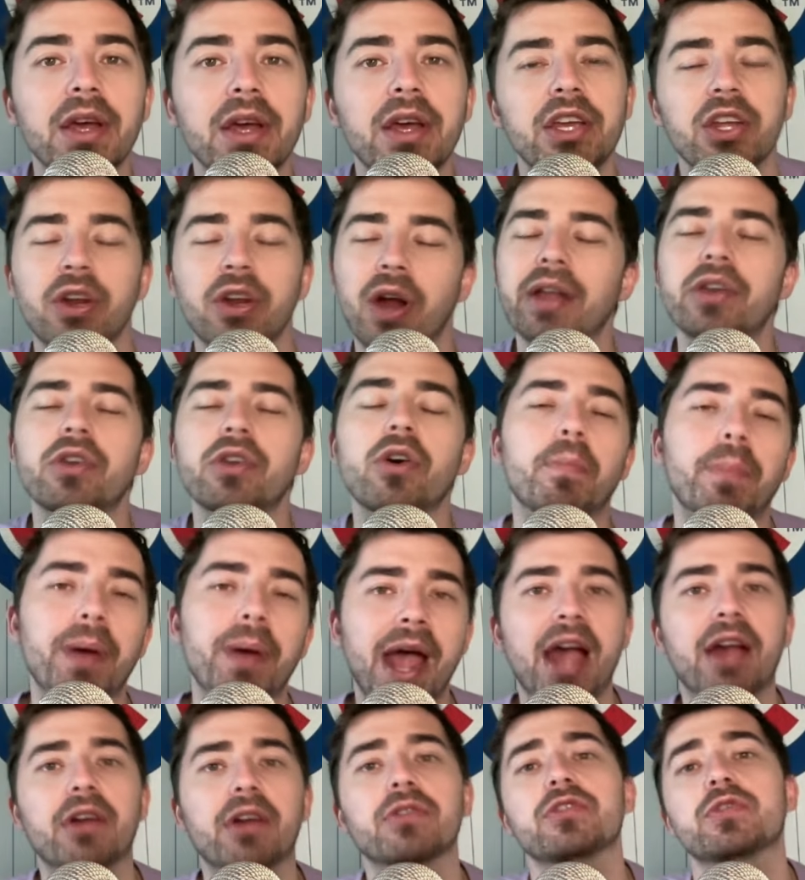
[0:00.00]
You know, I know
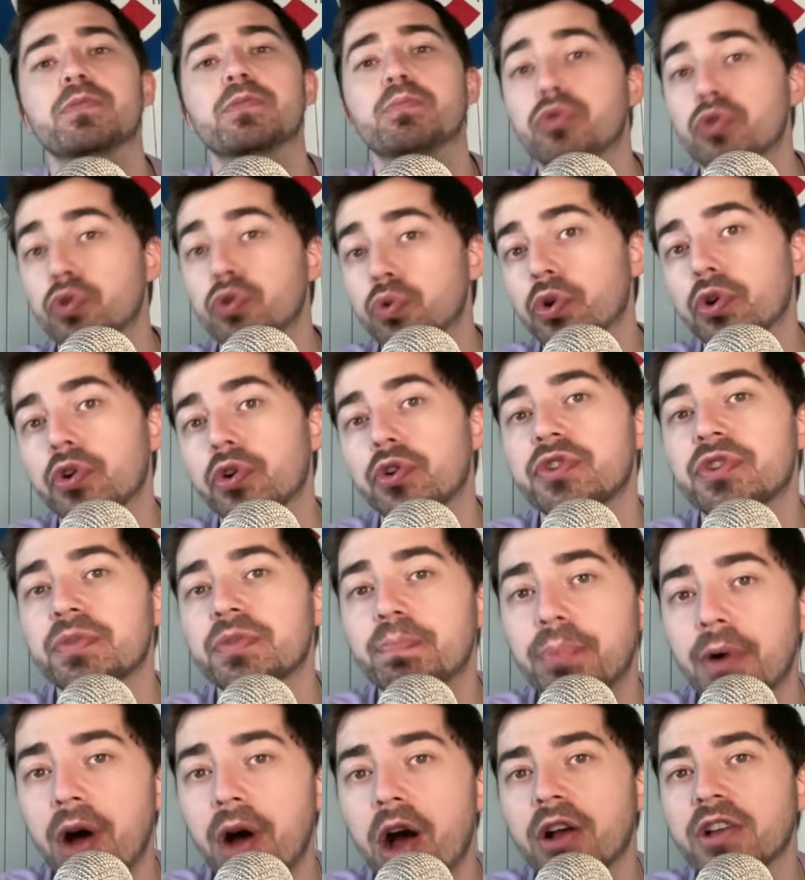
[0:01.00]
Packers, Brewers,
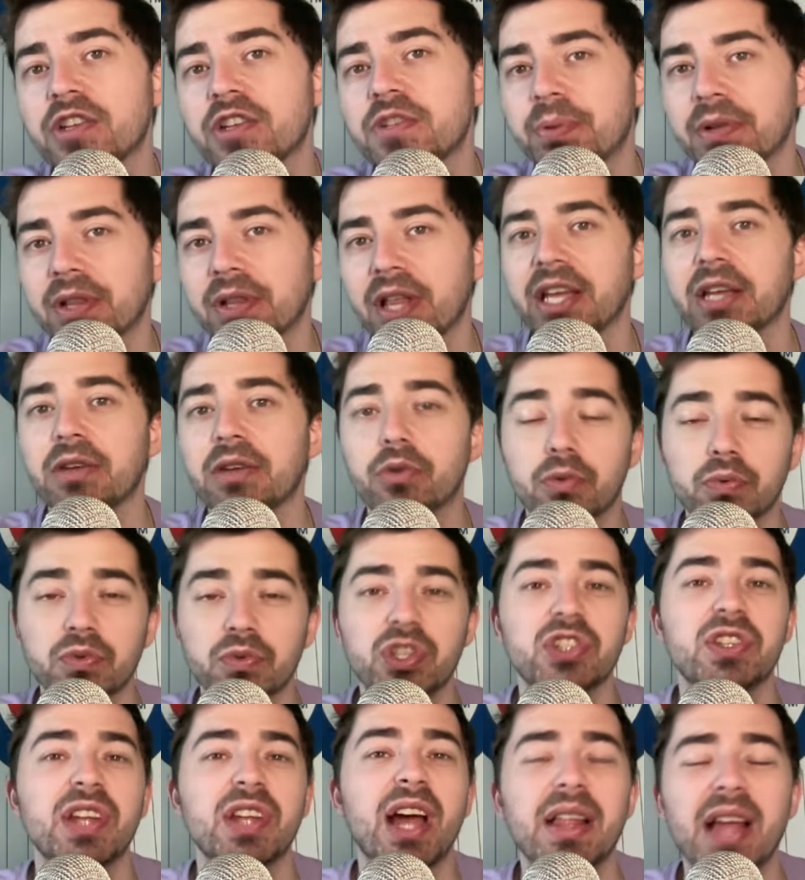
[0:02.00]
Bucks, but like
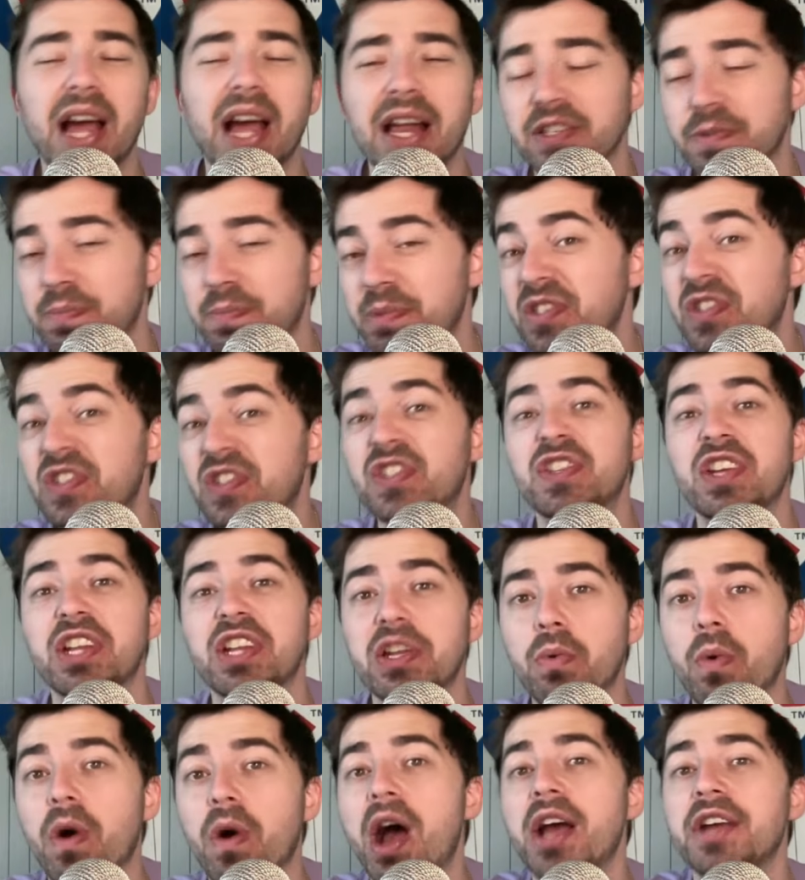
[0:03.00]
just I, I just mean city
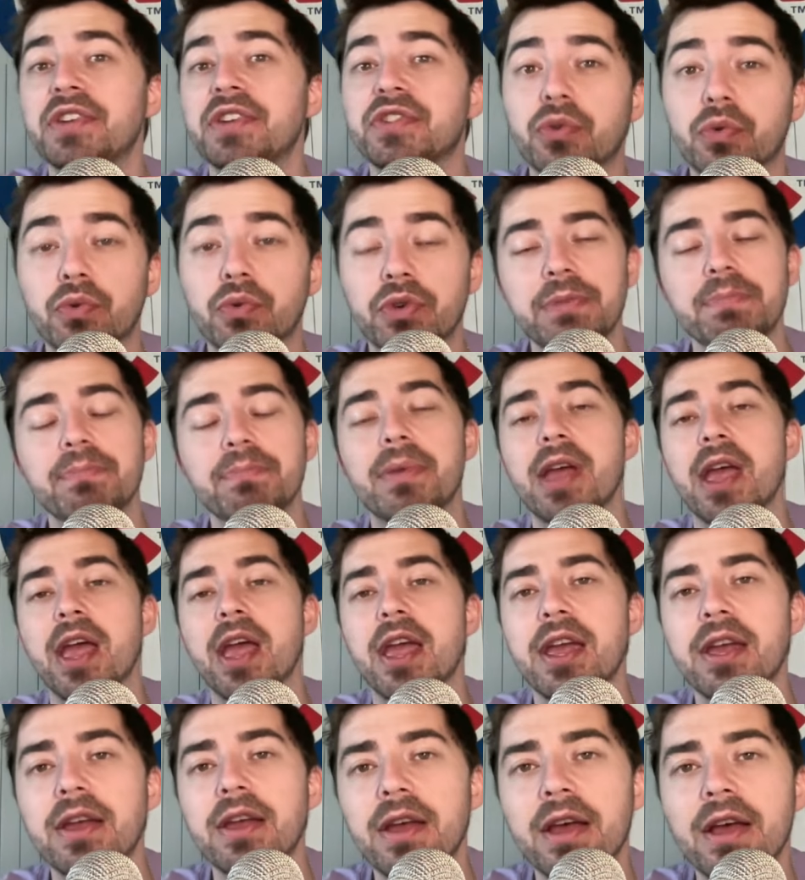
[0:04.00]
wise, Green
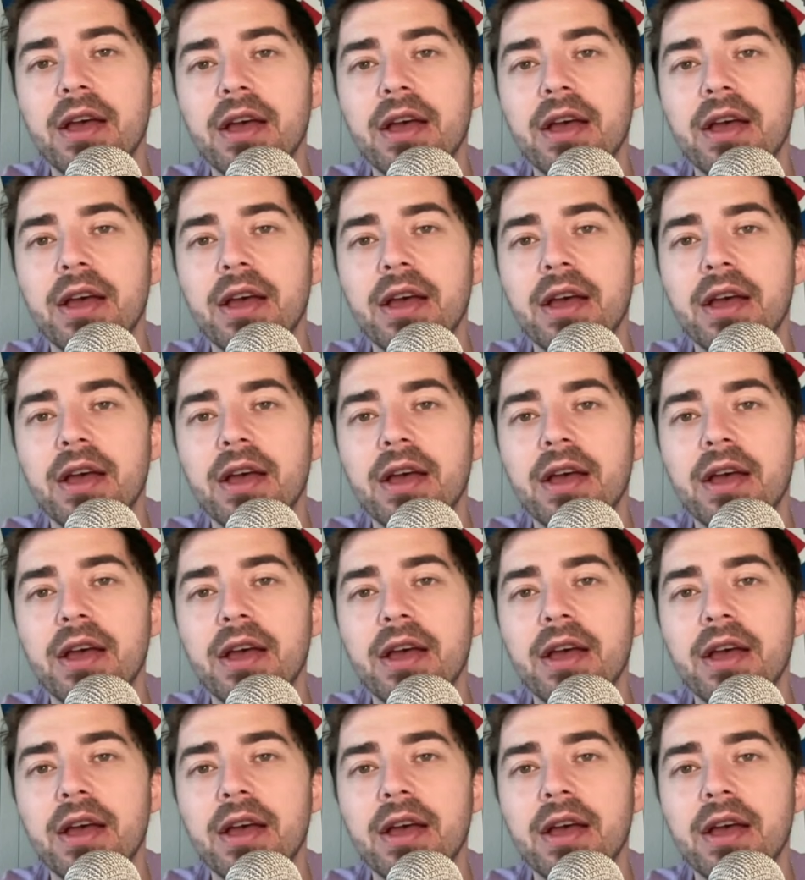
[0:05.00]
Bay.